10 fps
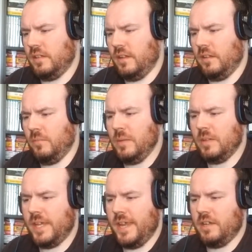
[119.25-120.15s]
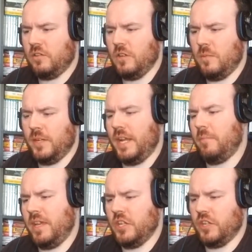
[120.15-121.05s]
A lot of people are getting hung up on the
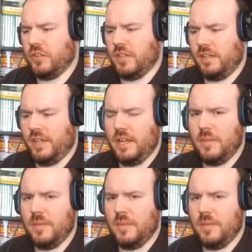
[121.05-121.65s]
animations. It's like the